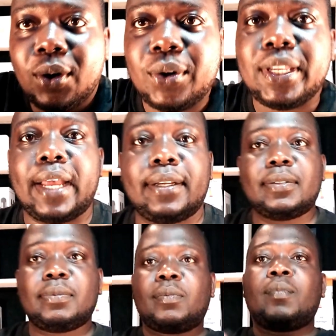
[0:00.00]
Oh yeah.
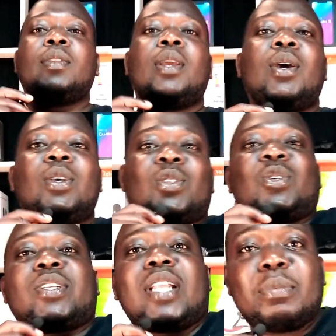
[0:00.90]

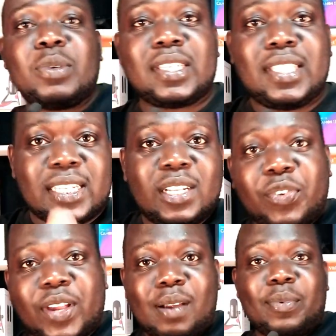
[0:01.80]
So today I'm using the
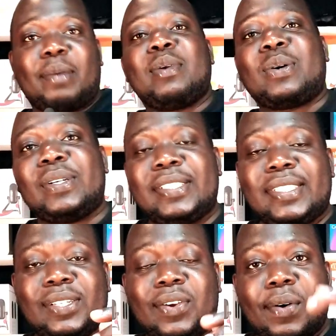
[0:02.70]
selfie camera
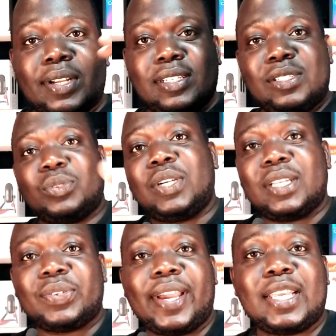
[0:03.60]
because I wanted to
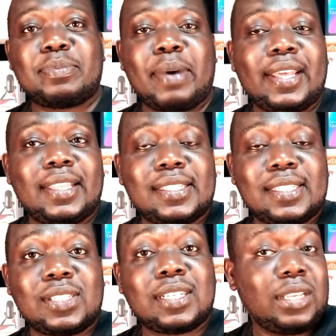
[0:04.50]
get you guys behind the
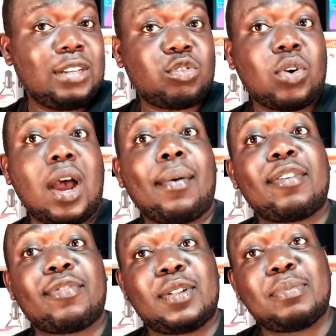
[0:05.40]
scenes, just to let you know how
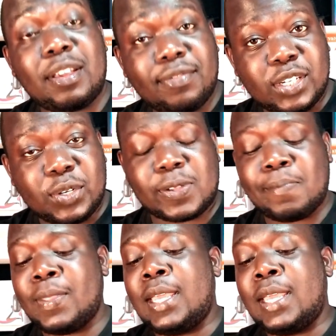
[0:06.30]
I film my videos.